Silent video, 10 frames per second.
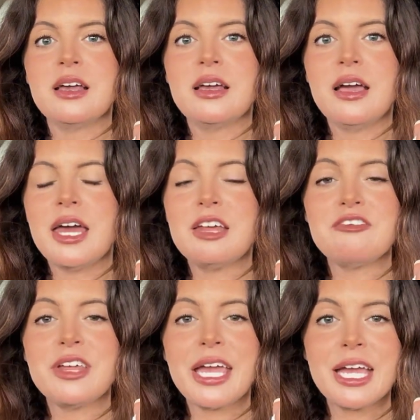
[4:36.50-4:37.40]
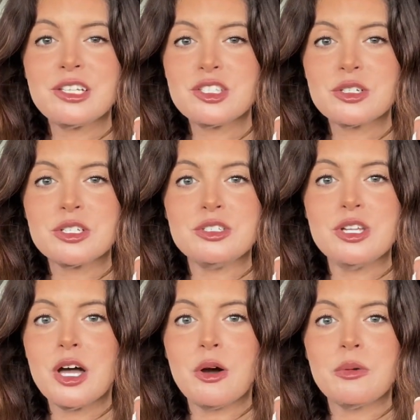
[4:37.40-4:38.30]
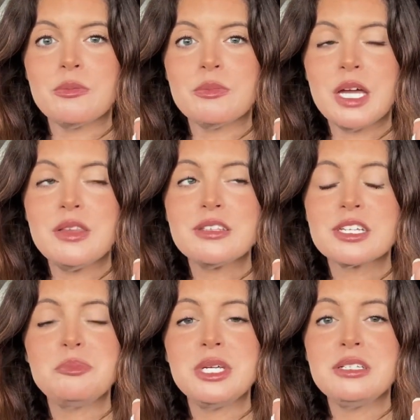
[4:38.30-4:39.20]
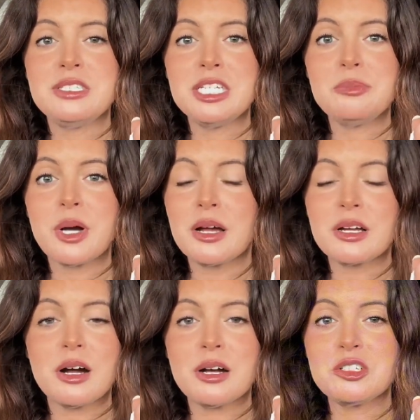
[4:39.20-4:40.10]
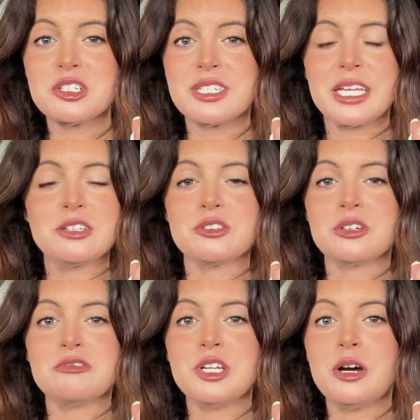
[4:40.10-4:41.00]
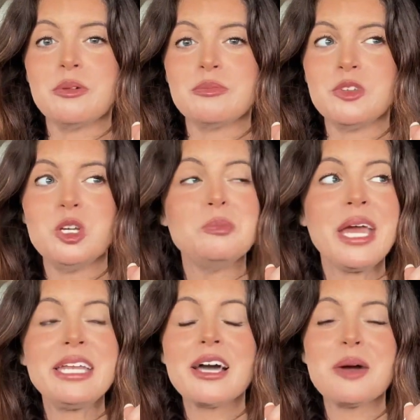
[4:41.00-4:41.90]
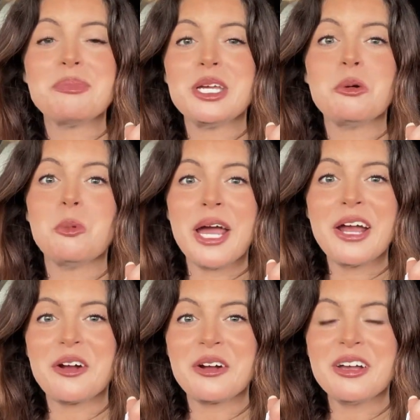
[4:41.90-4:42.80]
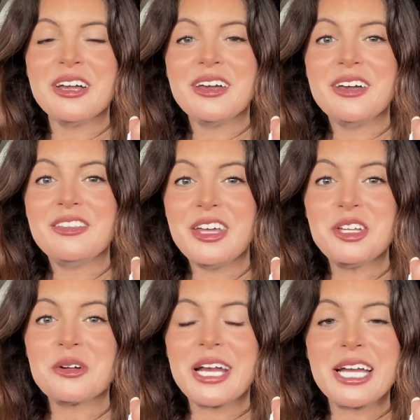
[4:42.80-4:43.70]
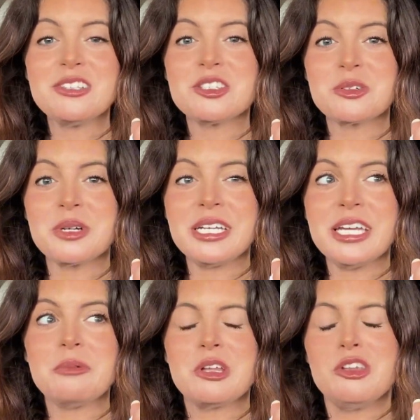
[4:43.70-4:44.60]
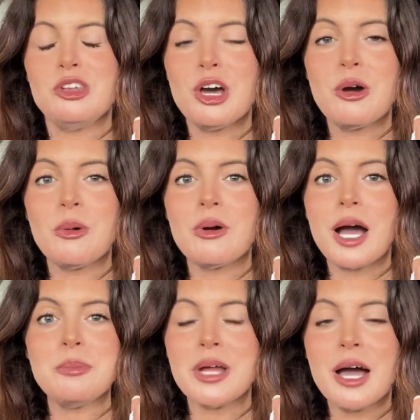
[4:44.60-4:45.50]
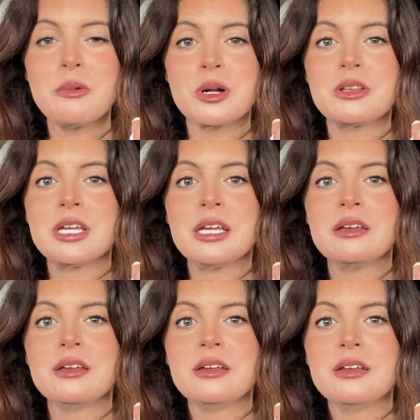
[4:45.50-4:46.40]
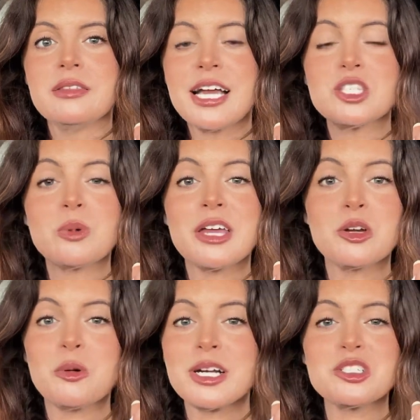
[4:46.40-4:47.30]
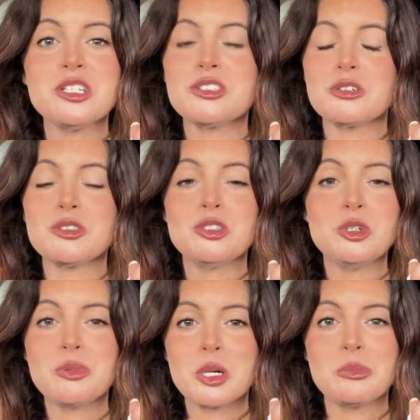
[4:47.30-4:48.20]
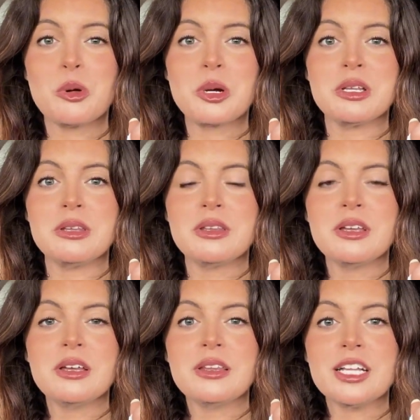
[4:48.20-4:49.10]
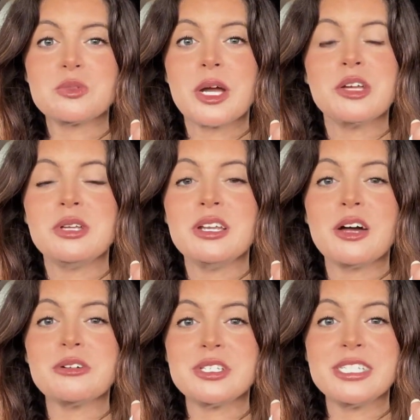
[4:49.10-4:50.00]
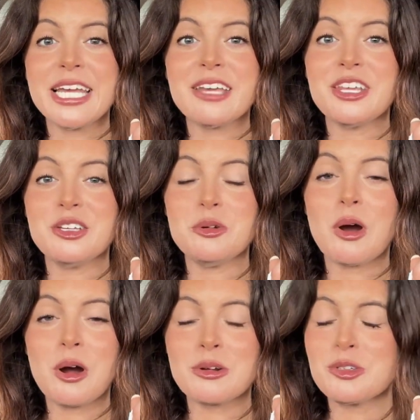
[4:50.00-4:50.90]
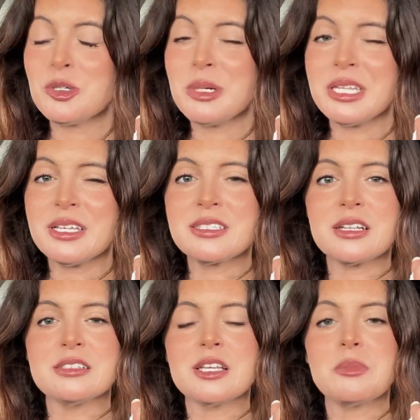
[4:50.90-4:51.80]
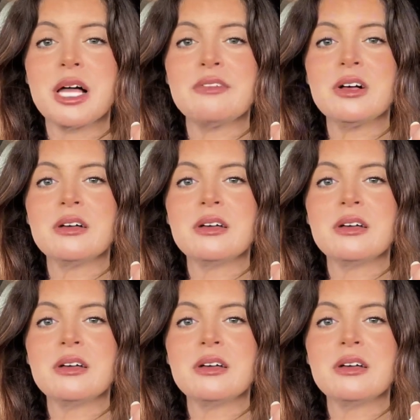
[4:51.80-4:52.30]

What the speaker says: And if the answer is no, and this could be a deep unconscious answer of no, you may not be aware that you're answering it with no, I'm not worthy. That's why the questions are super important. That's why you need to understand that you are doing this on some level.